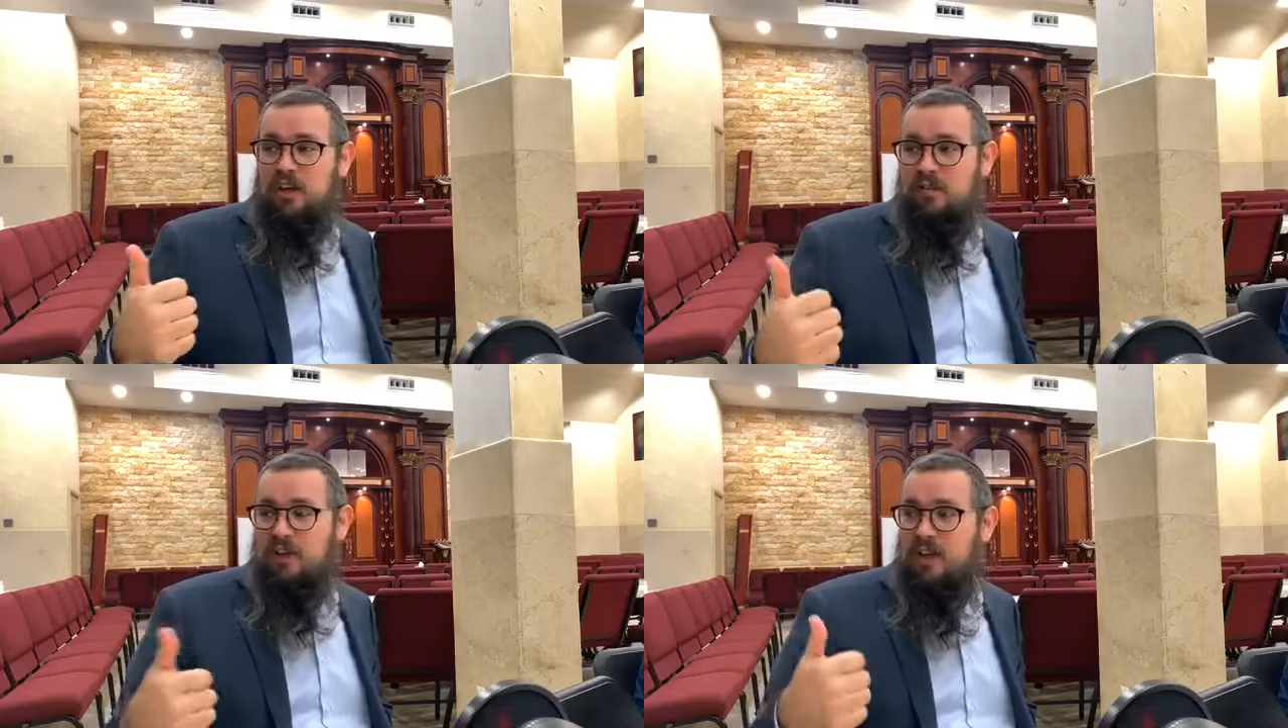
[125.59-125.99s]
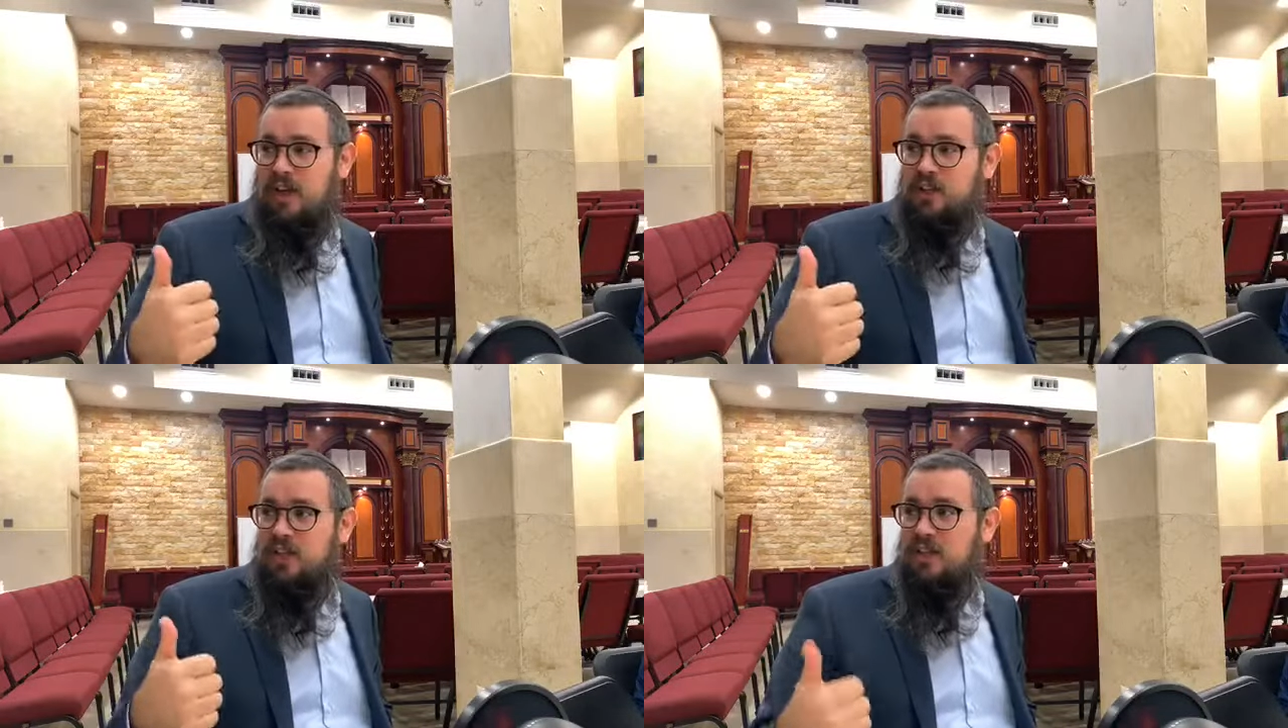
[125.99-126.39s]
the
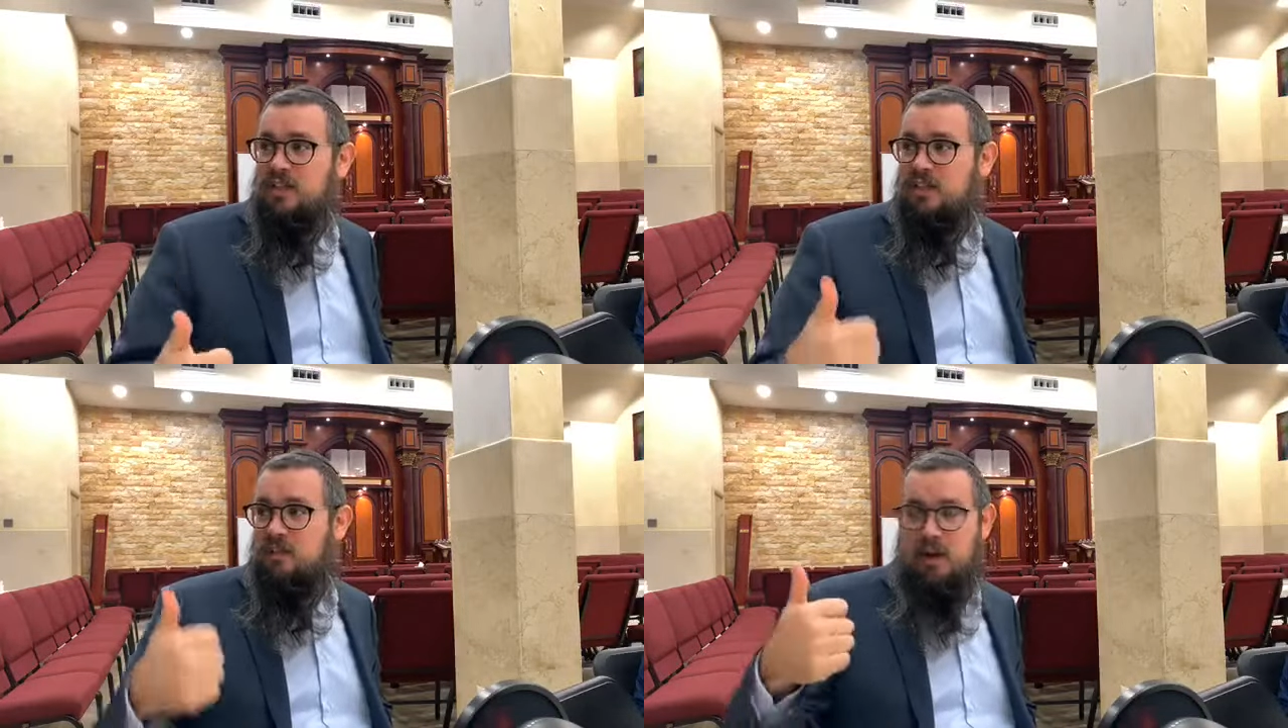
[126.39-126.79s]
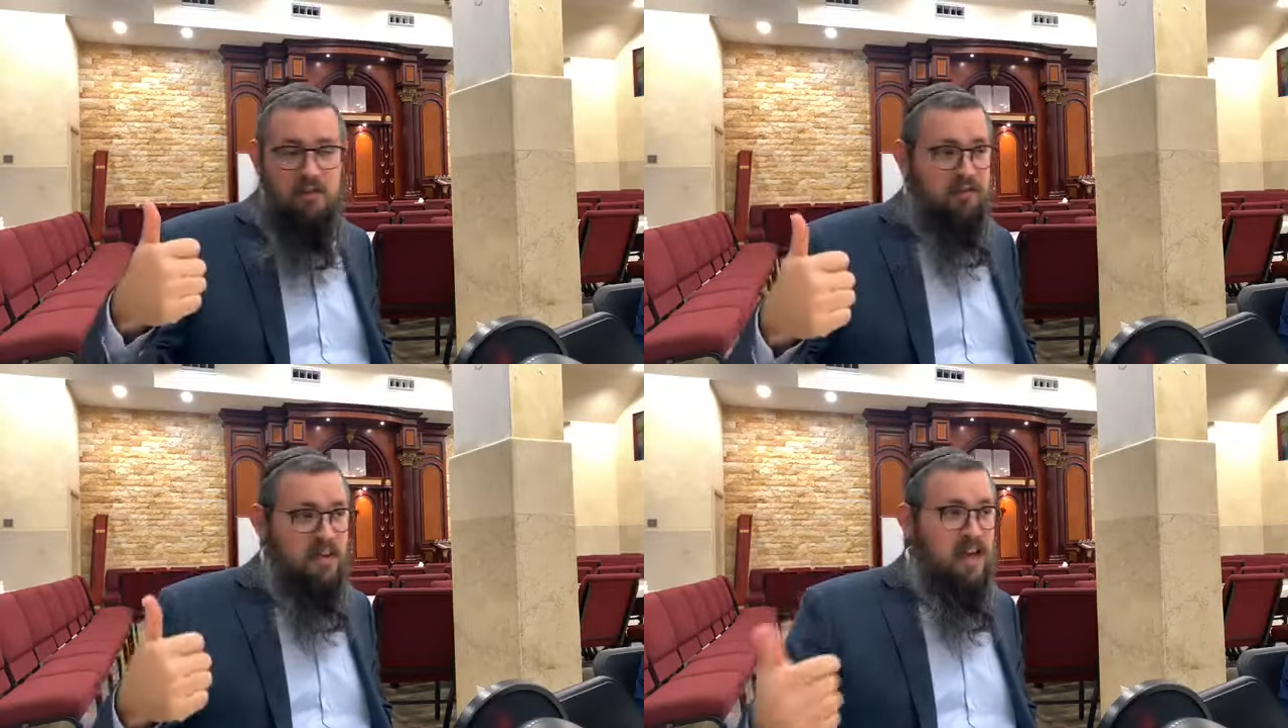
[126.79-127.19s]
foundation, is
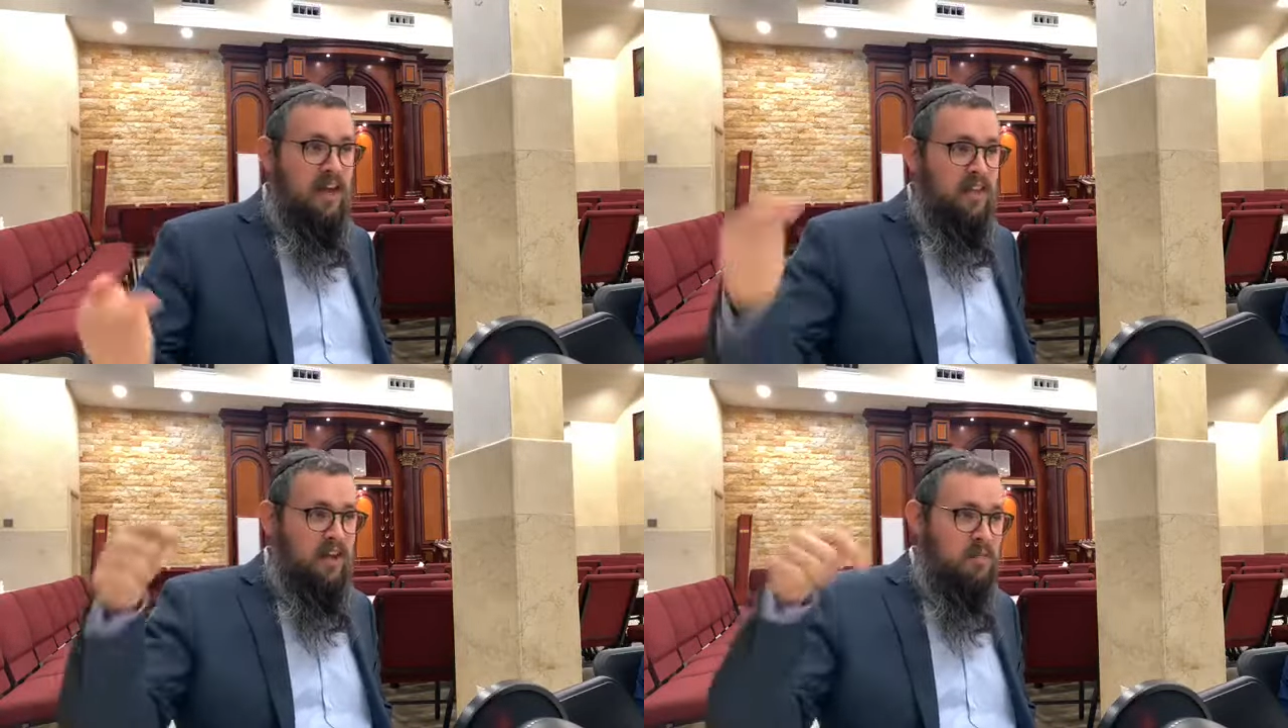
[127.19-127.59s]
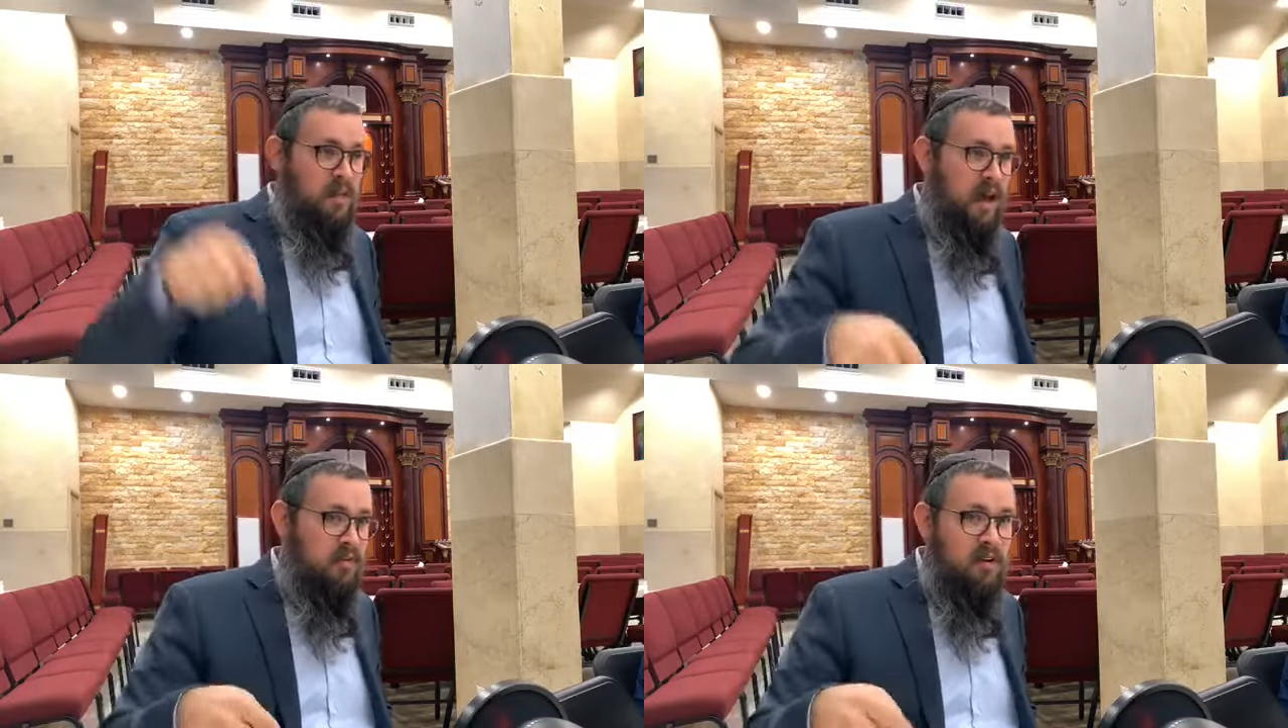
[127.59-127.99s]
above and they come
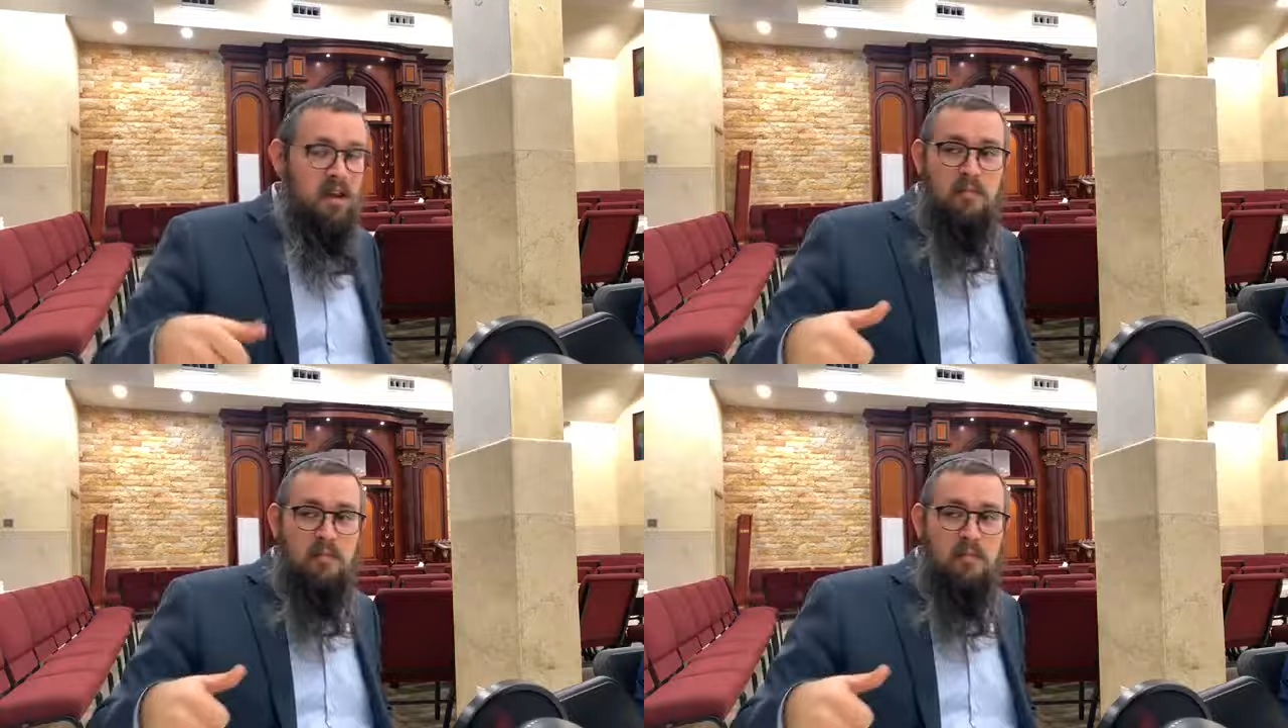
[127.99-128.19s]
down.